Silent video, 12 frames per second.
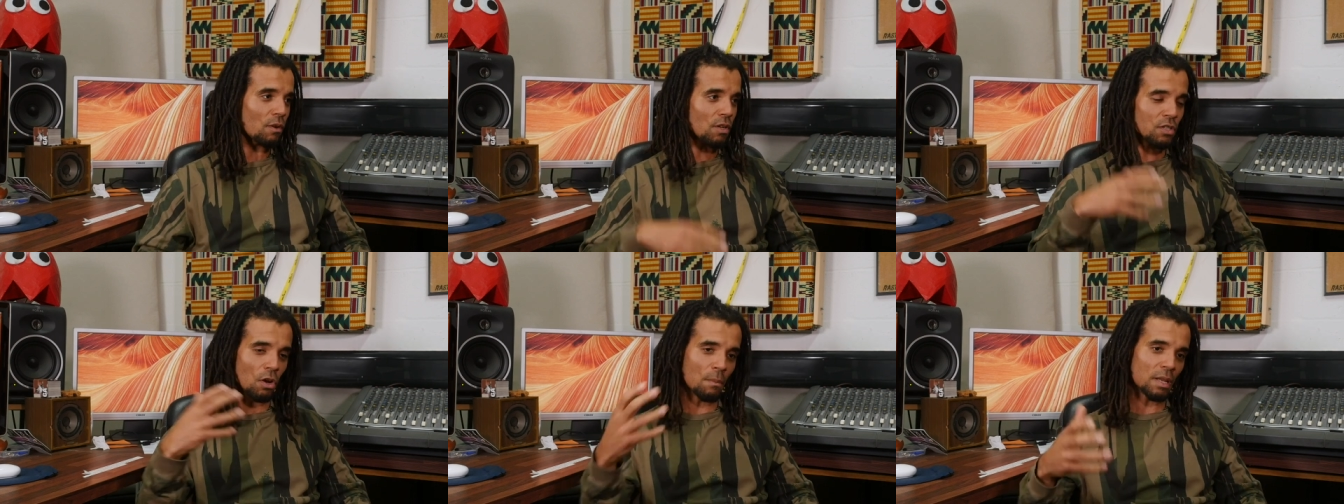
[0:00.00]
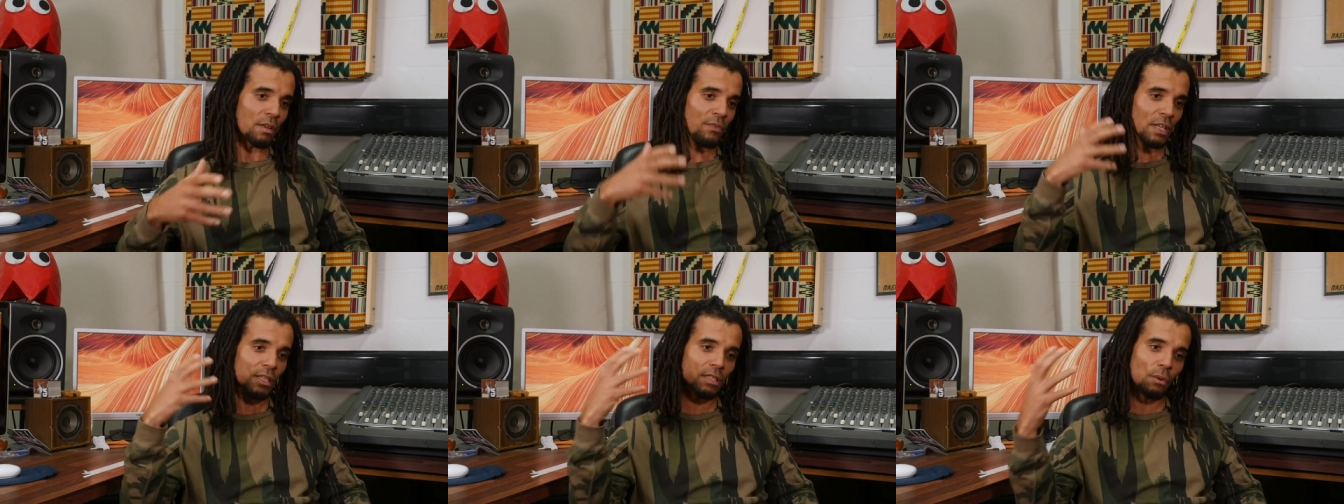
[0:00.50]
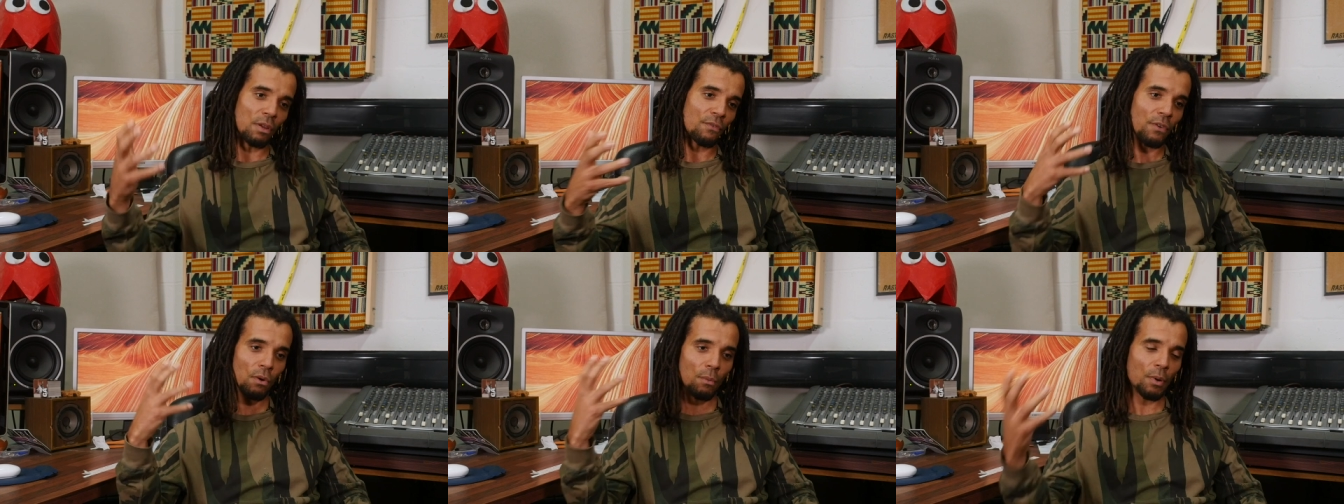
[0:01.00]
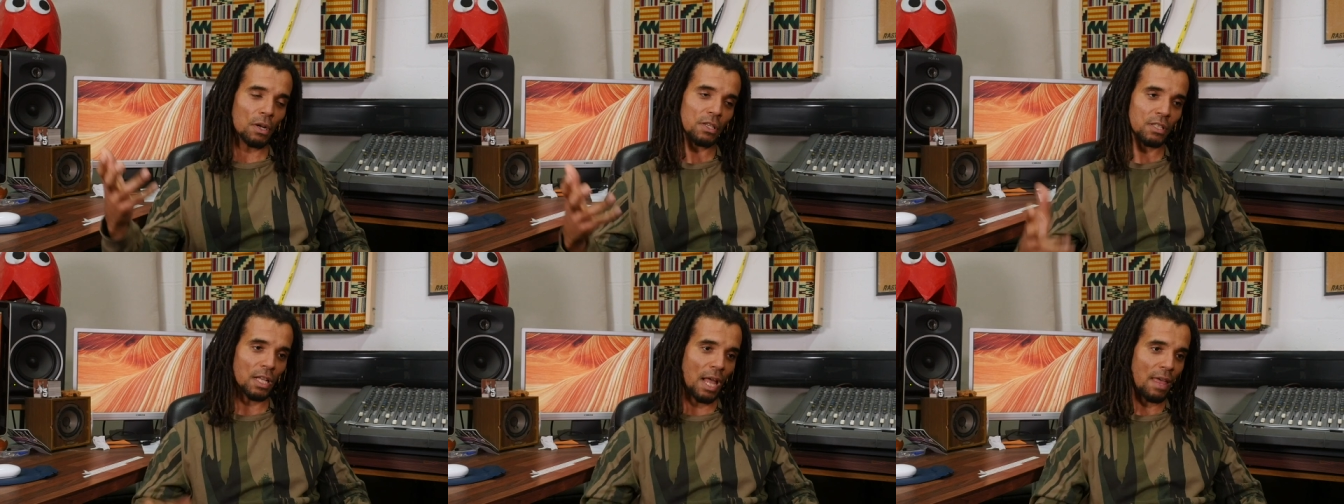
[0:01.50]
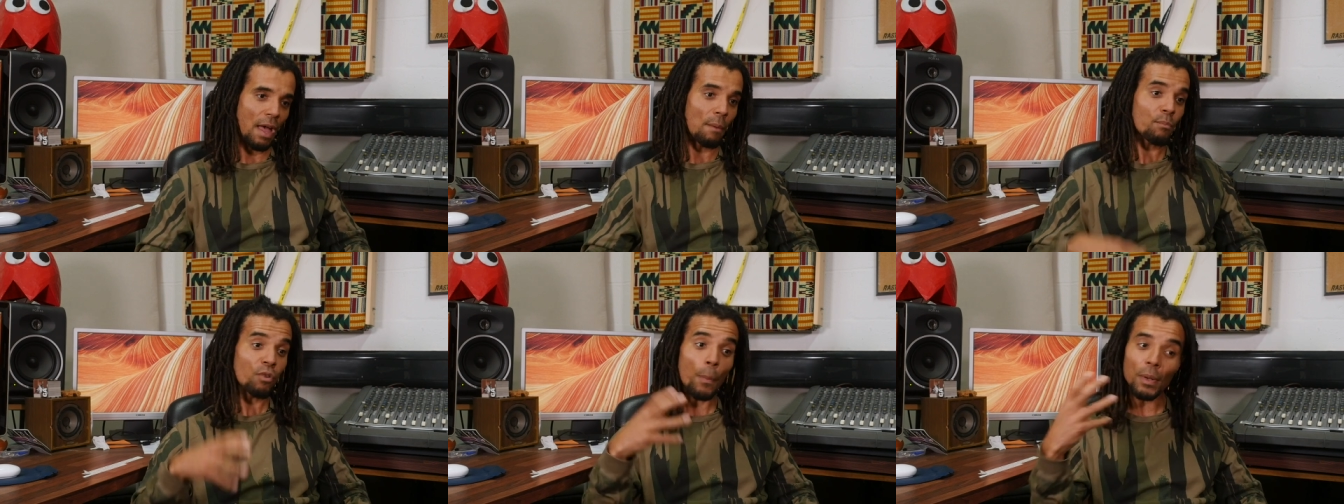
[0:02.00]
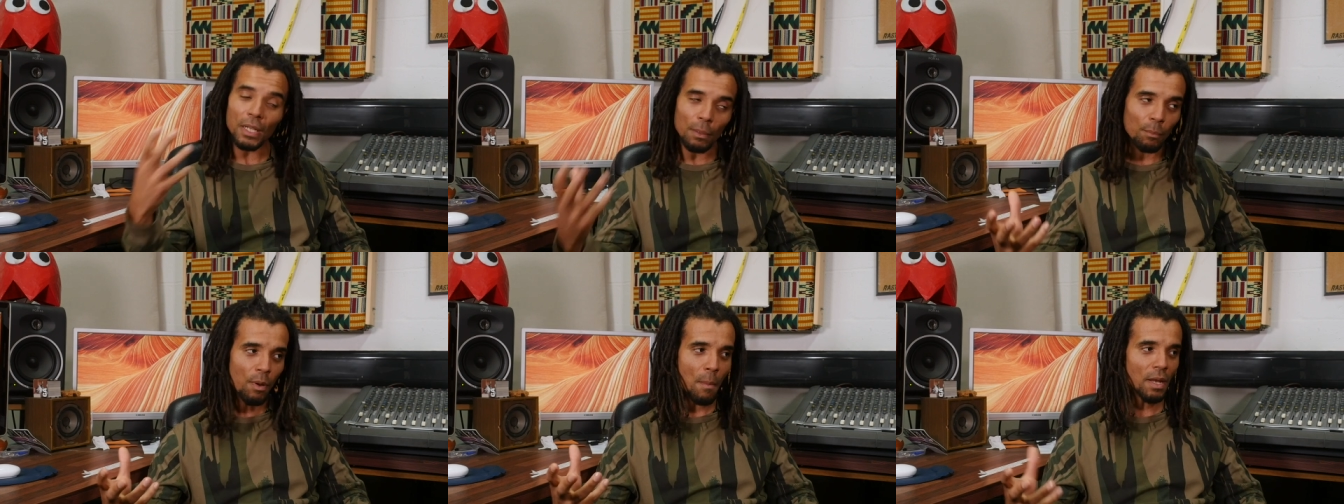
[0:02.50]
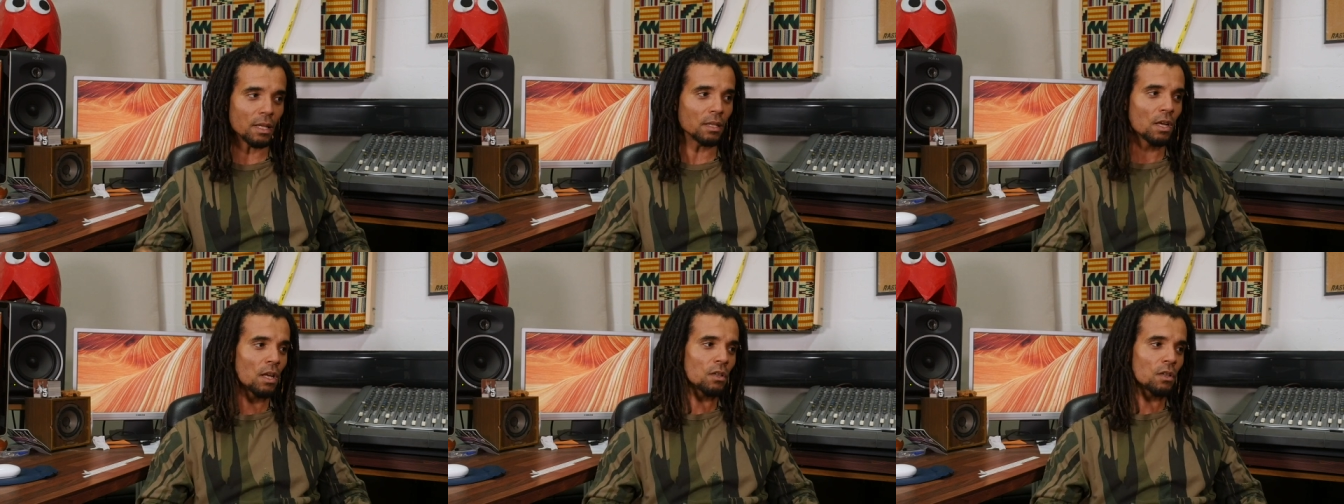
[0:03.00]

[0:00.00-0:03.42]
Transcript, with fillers: There are so many things that we feel a policy like that, properly implemented,